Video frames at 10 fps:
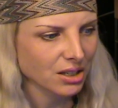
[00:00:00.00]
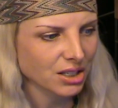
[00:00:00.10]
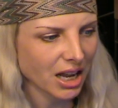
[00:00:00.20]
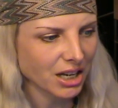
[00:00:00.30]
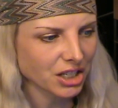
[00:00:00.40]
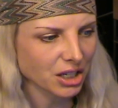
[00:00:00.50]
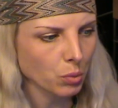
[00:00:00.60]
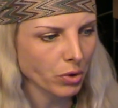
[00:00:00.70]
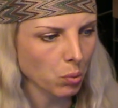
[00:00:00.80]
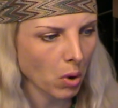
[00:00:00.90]

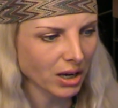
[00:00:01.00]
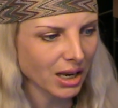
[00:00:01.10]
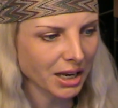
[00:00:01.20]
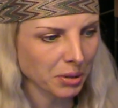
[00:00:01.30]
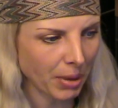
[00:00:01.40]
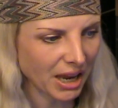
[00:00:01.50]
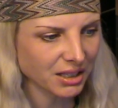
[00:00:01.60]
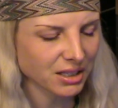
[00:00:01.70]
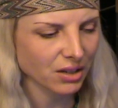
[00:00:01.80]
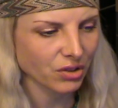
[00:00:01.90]
standing with one leg bent